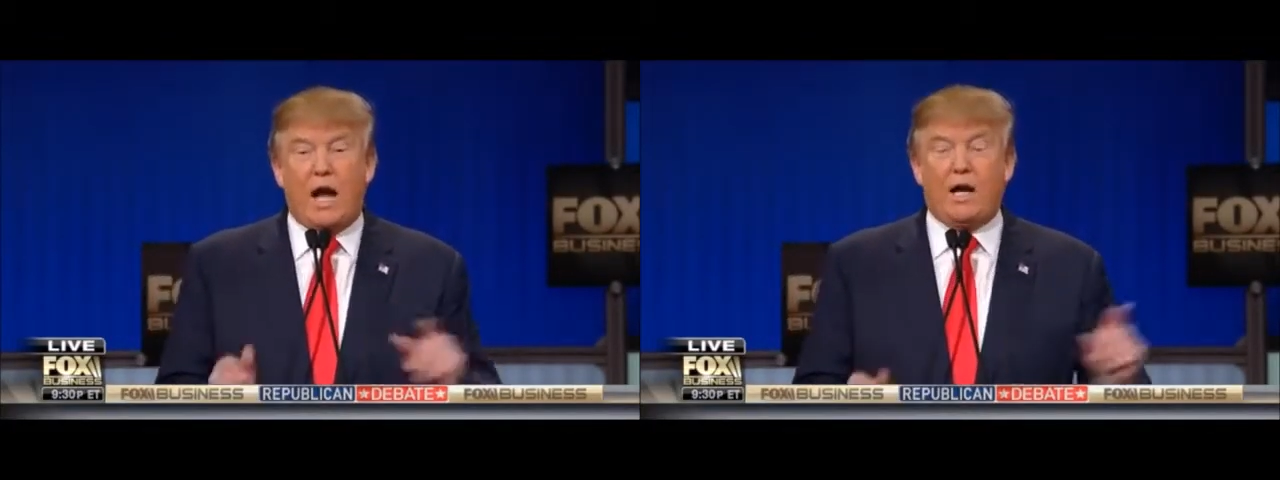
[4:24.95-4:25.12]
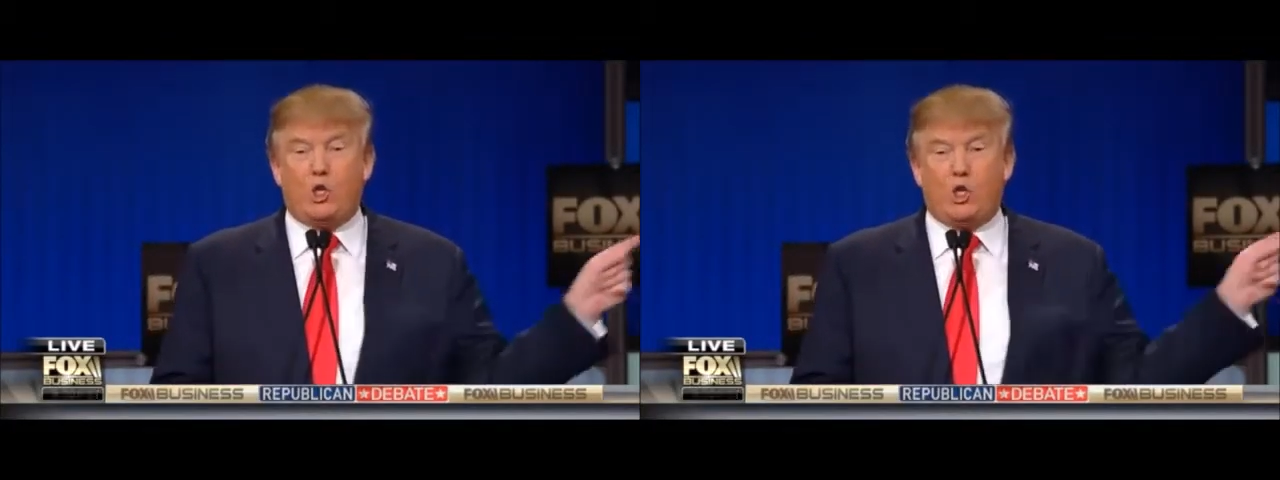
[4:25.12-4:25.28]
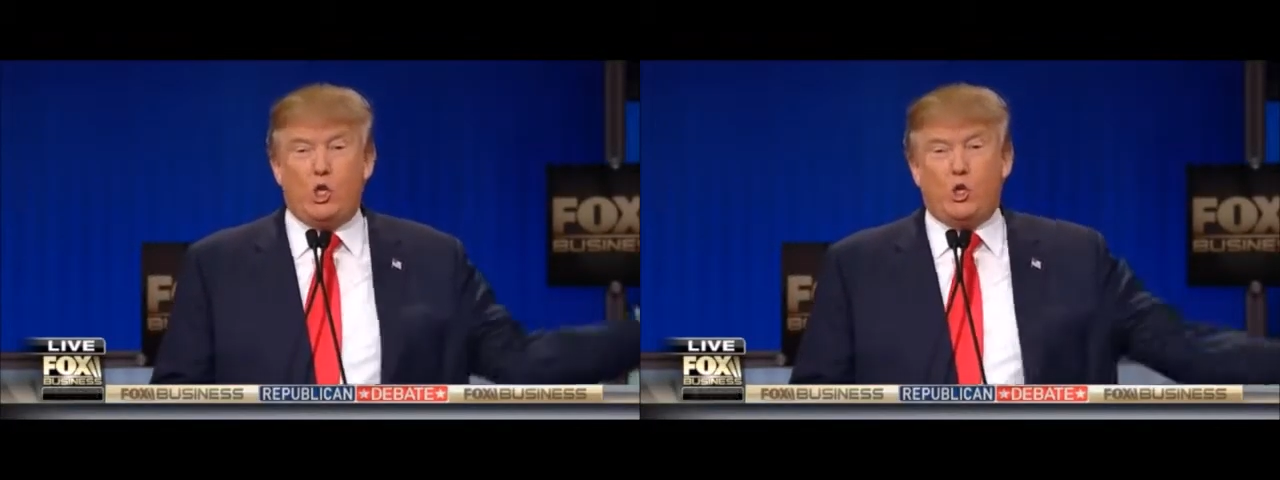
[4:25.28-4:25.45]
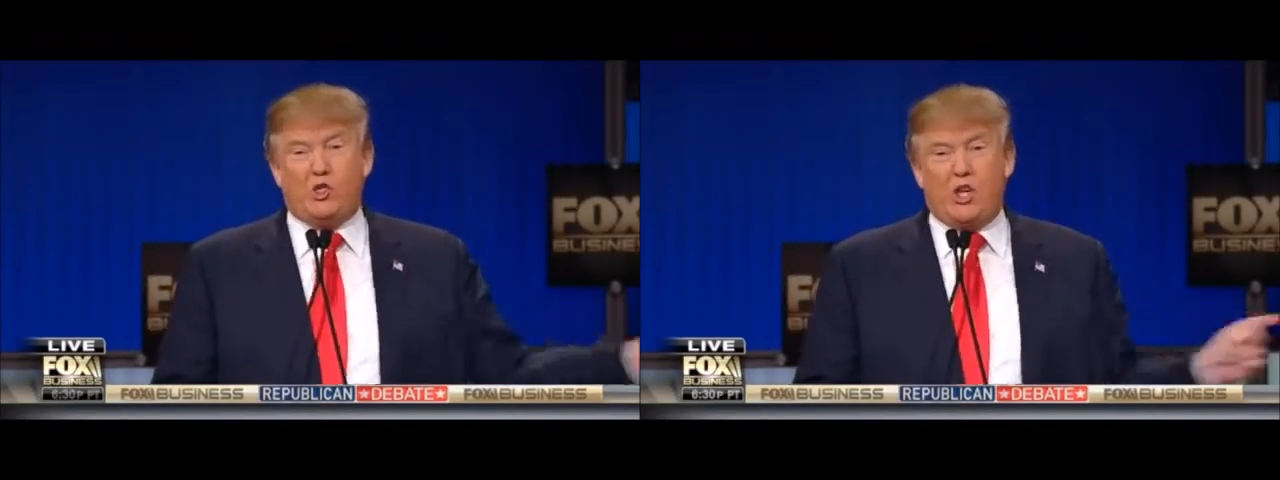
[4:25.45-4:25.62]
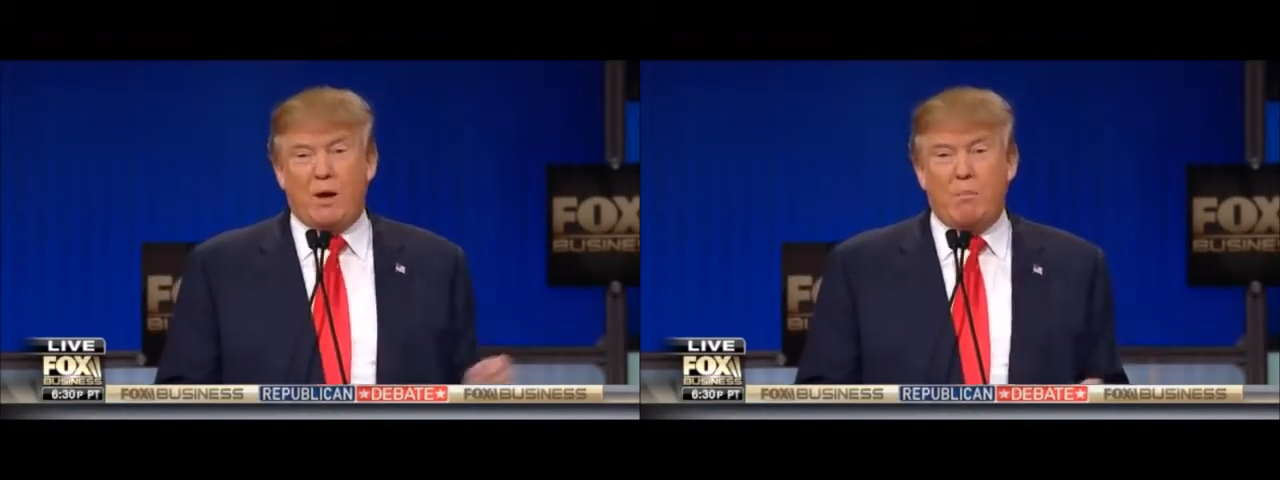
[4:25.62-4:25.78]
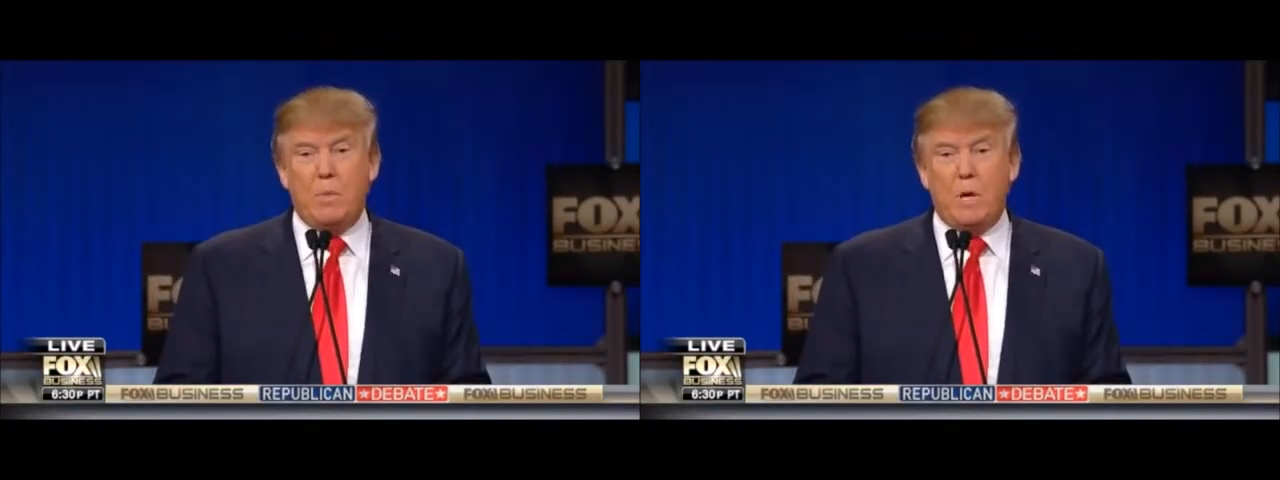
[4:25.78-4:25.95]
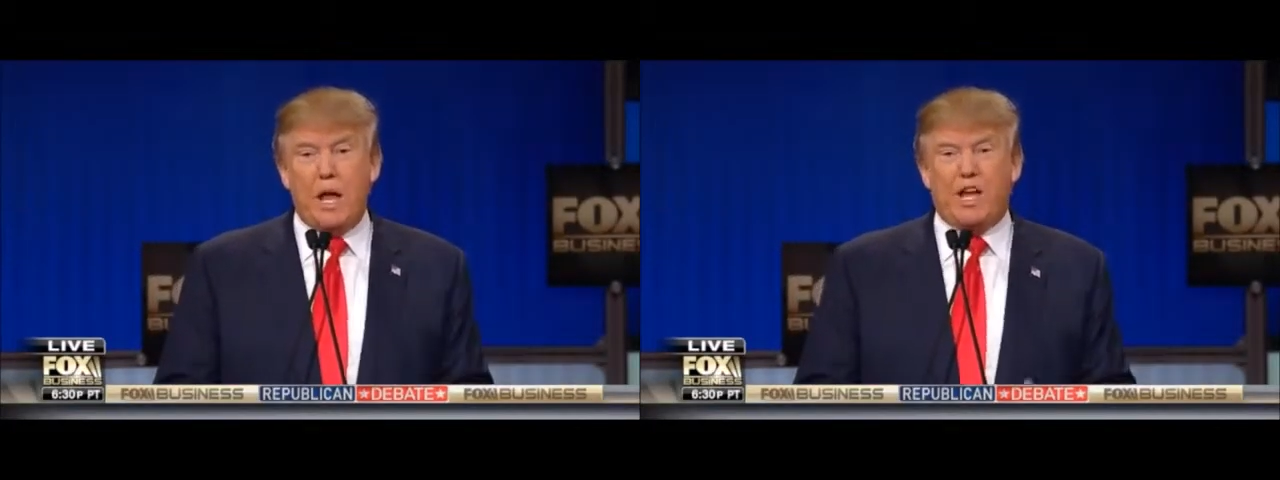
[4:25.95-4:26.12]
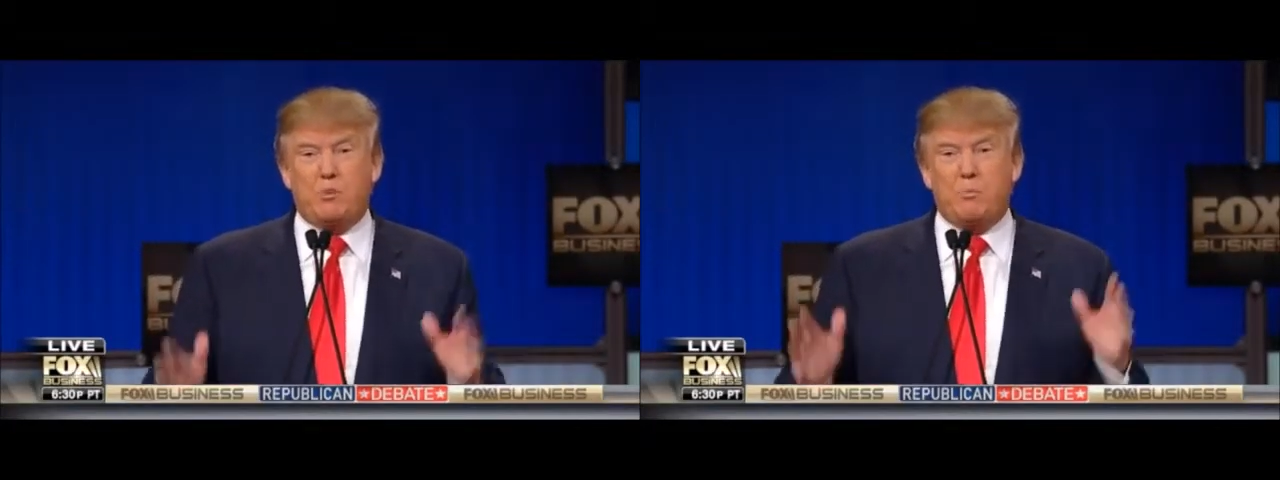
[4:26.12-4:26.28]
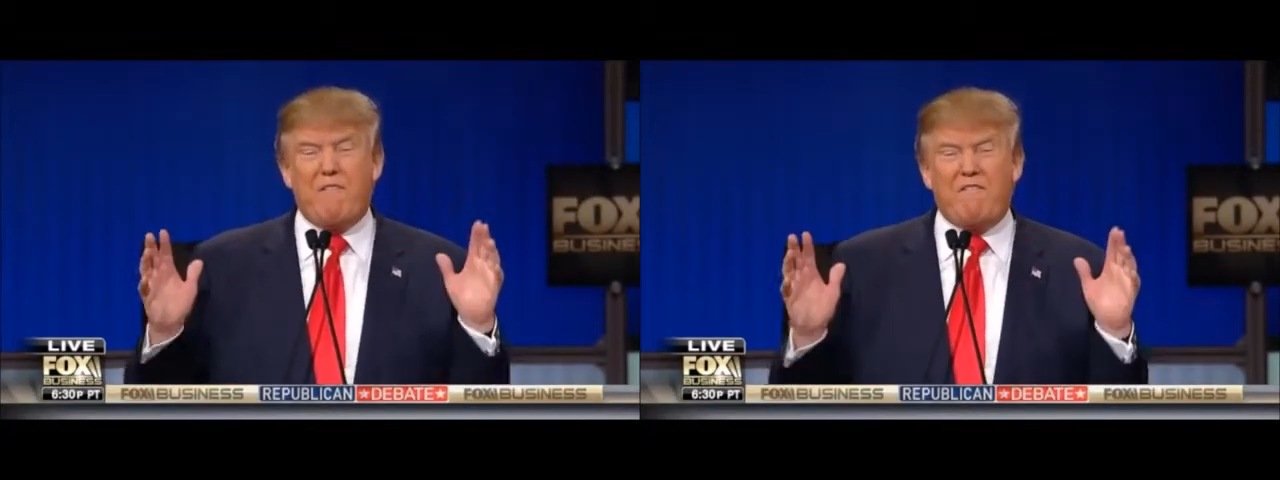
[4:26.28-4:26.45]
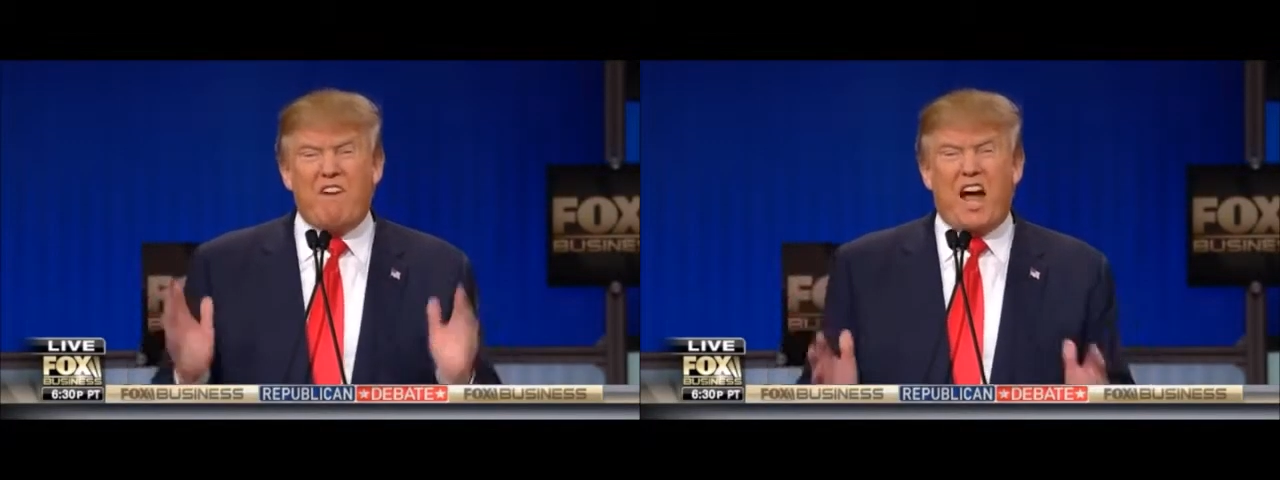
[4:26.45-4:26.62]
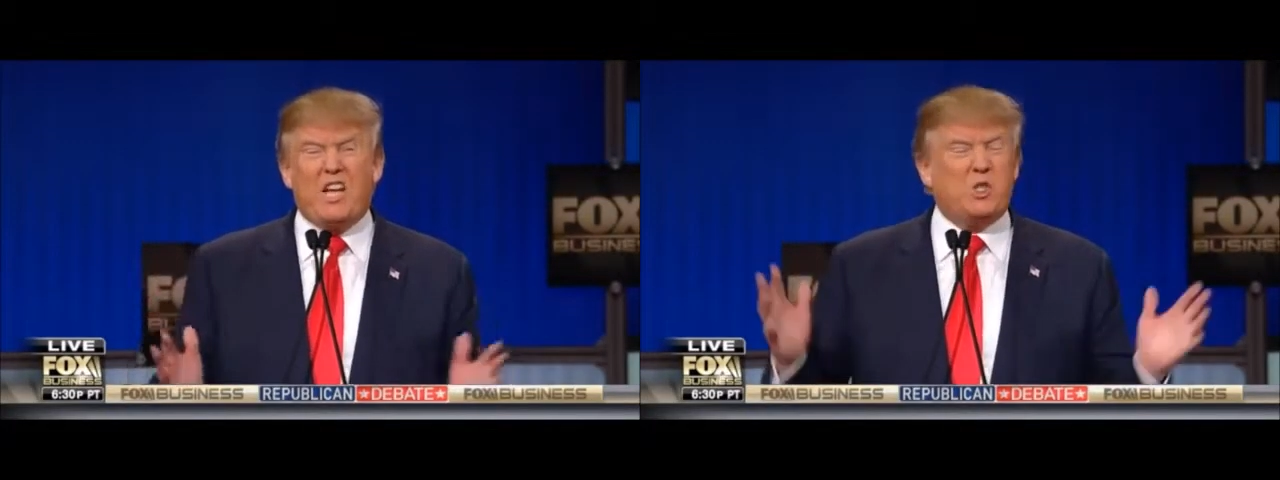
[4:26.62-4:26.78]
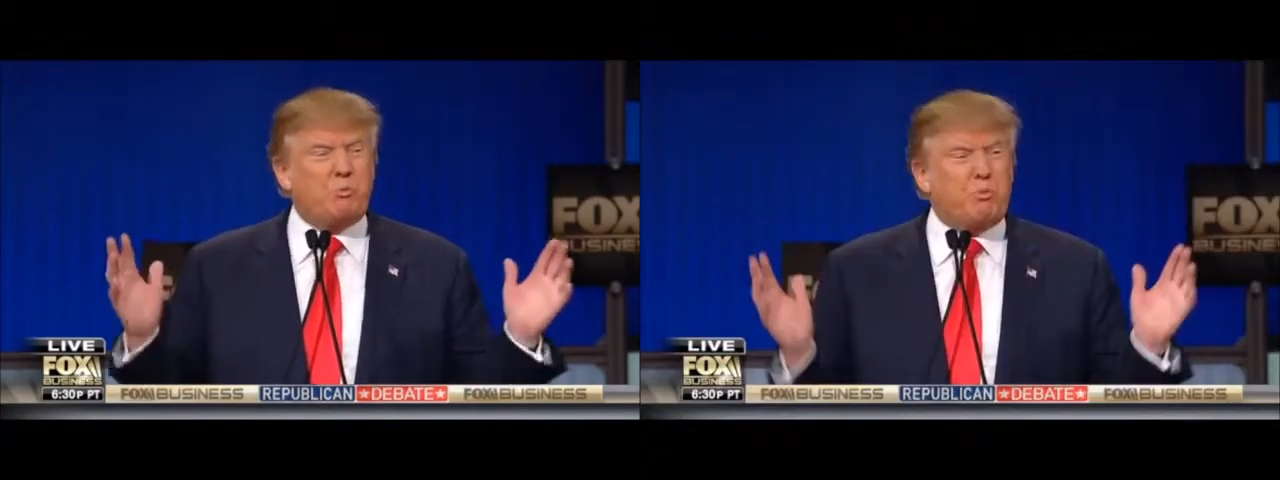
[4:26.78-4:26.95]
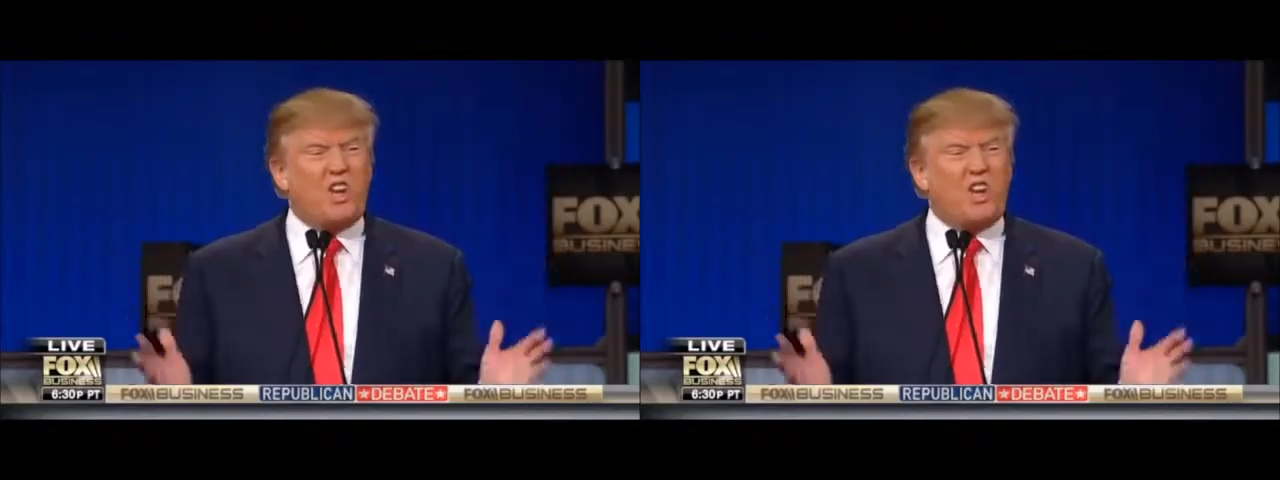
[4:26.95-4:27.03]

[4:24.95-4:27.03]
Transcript: I choose him as my vice